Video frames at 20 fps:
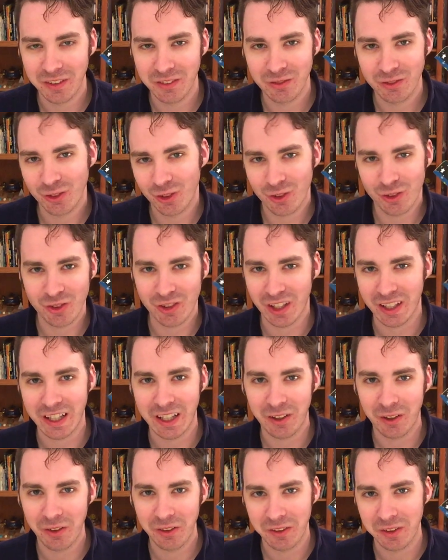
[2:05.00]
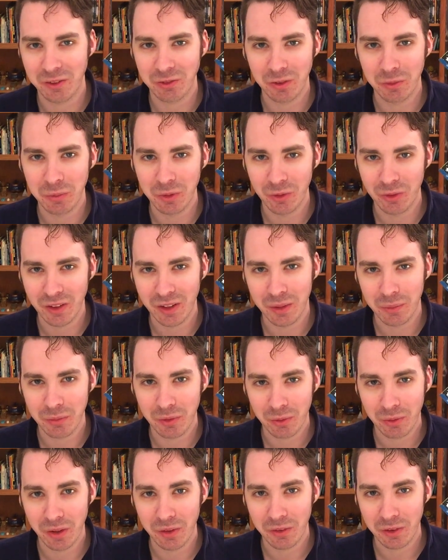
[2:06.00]
and just check out all the different
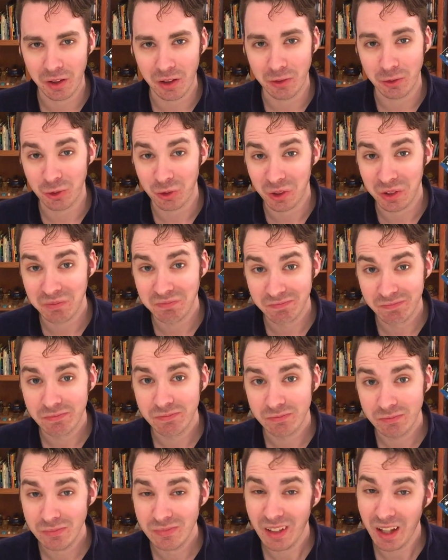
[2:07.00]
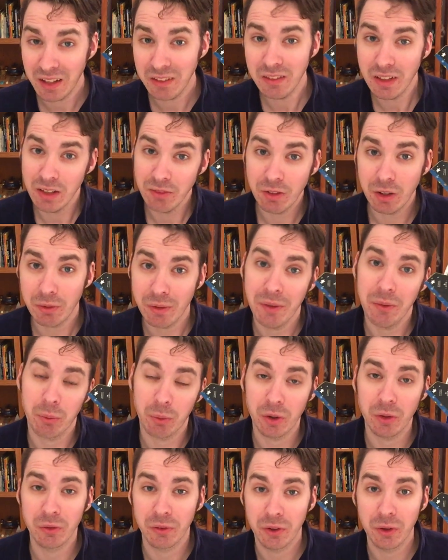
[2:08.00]
museums around the country and even around the
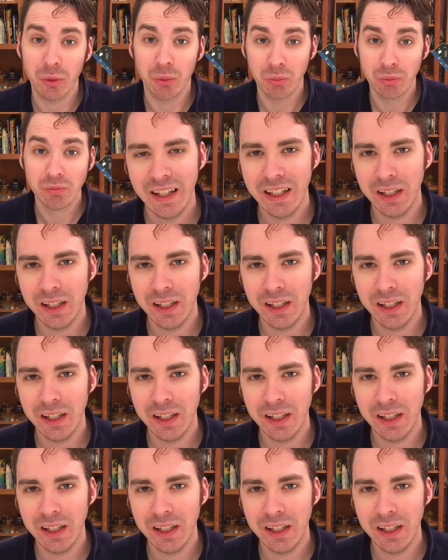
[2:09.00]
world too.